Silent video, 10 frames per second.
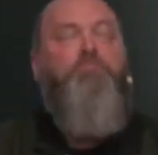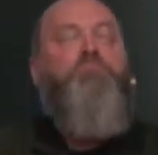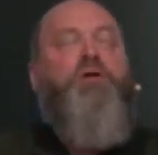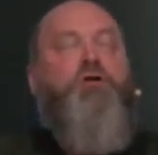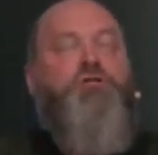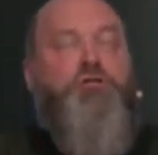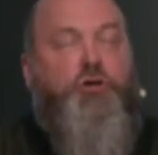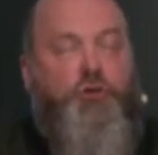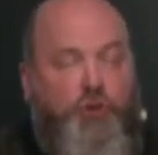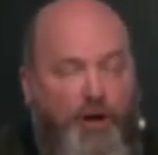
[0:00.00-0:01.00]
because the
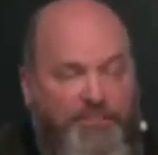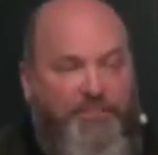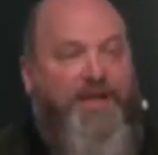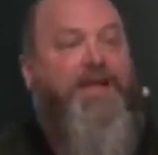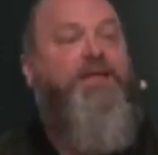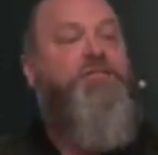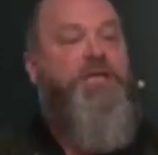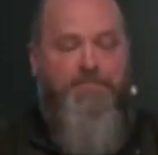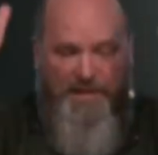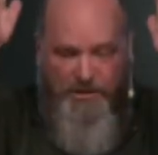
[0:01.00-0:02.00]
good things
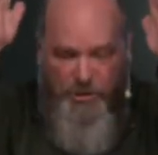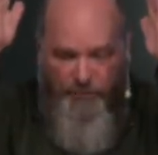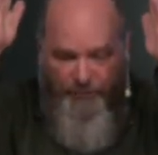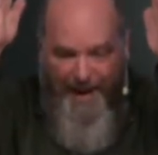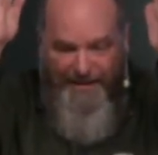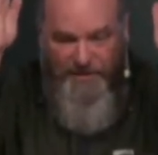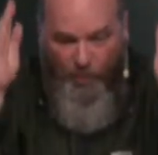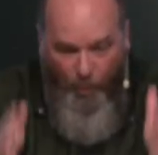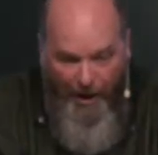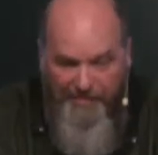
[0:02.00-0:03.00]
that you've made the
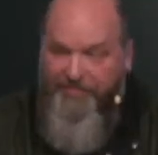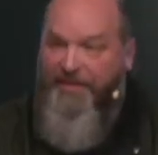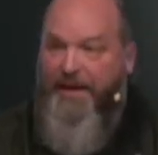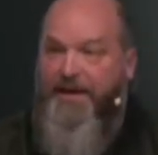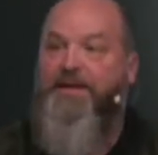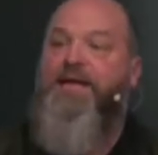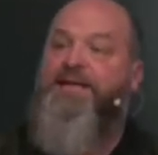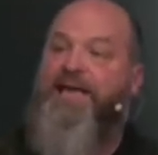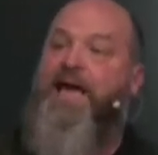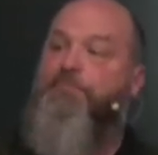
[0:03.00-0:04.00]
one thing
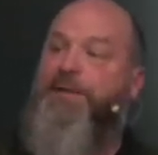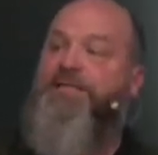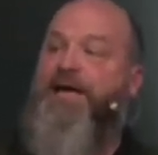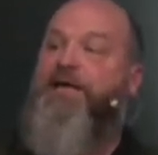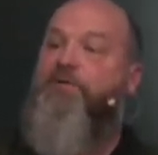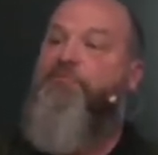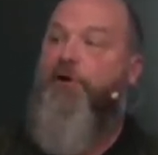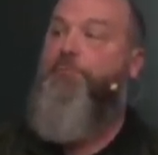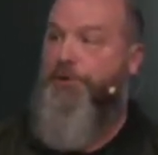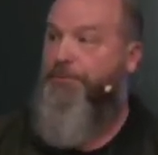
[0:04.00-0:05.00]
can be taken
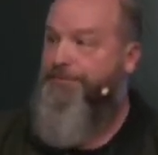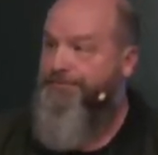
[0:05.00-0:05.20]
from you.